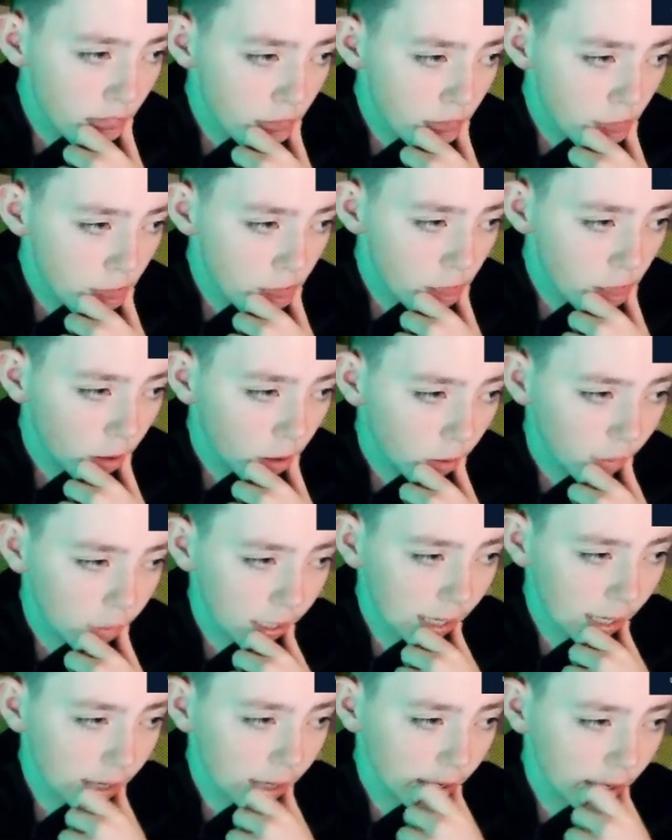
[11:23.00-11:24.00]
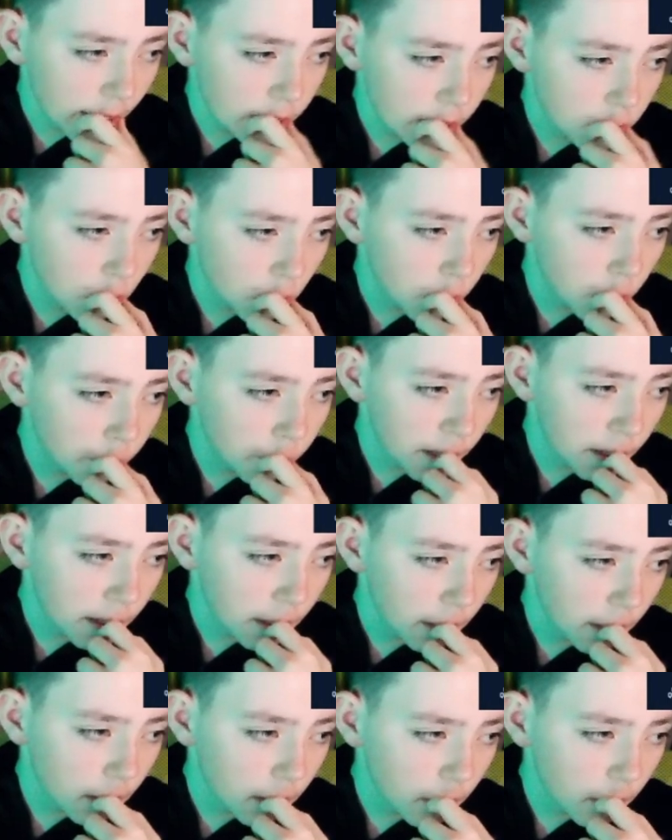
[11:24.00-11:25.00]
Oh, McGregor heads on, but...
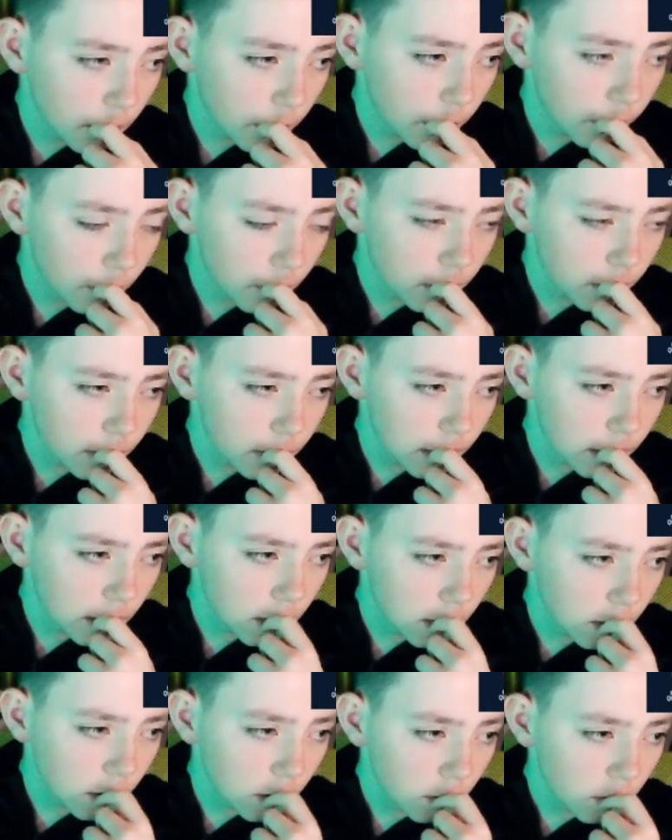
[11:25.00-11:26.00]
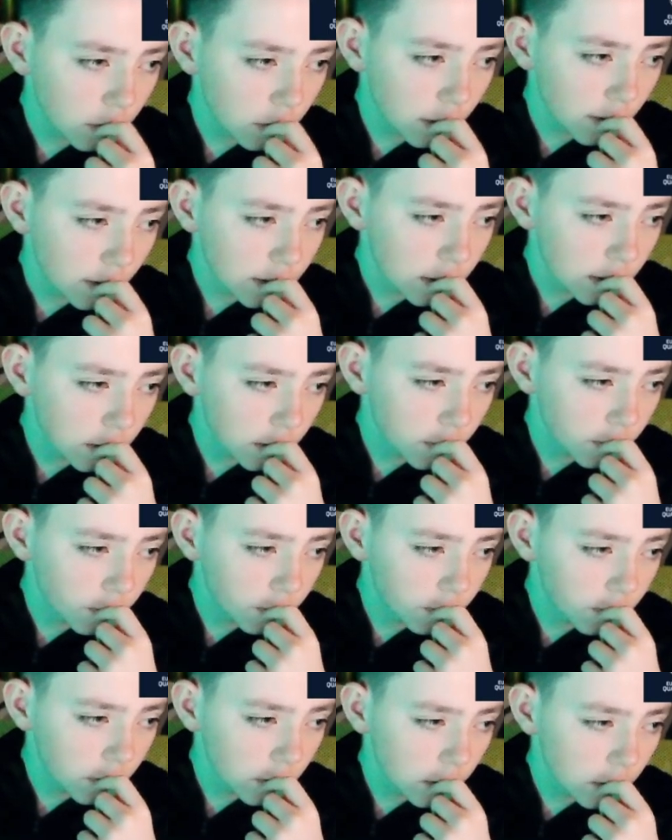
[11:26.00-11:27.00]
48. Nope, never mind.
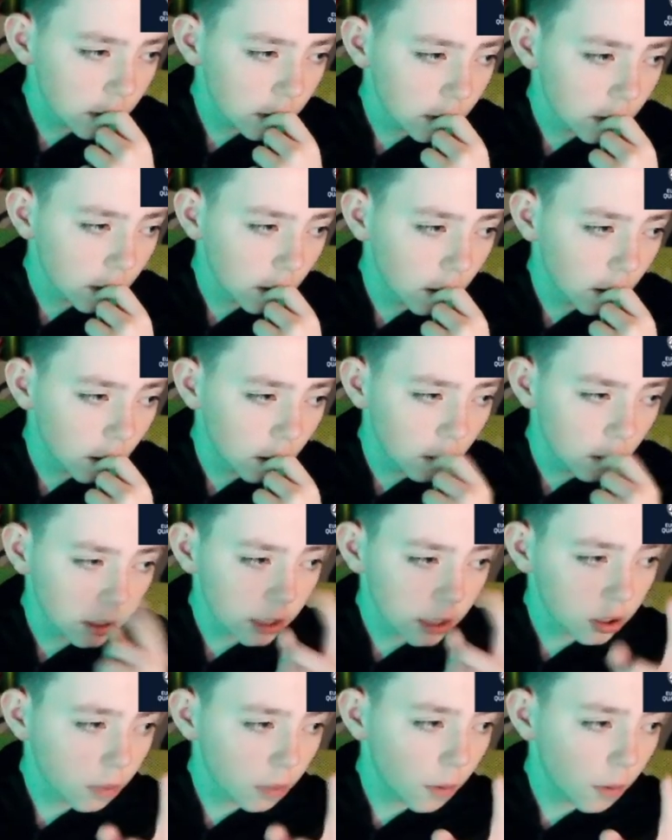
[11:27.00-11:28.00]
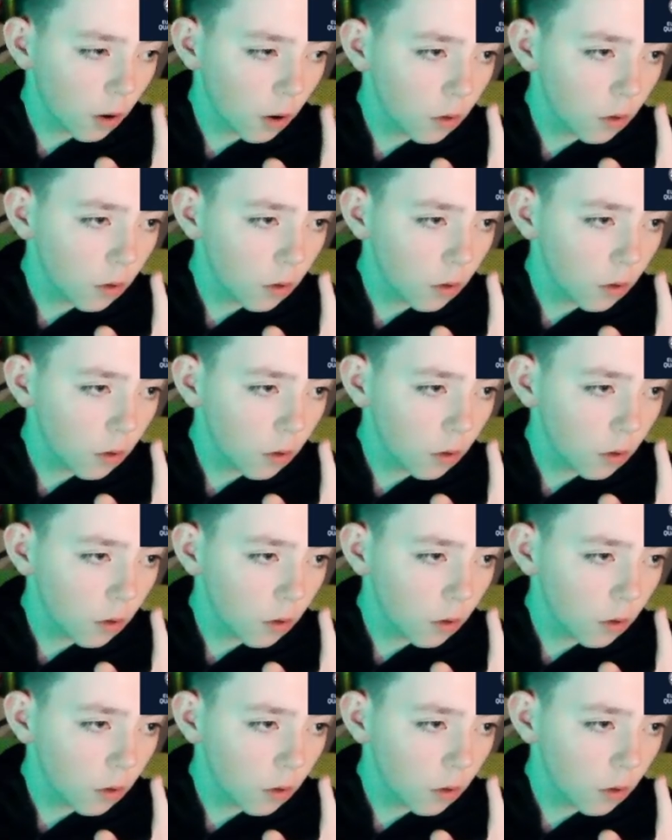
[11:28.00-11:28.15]
Oh, God. That's our ball.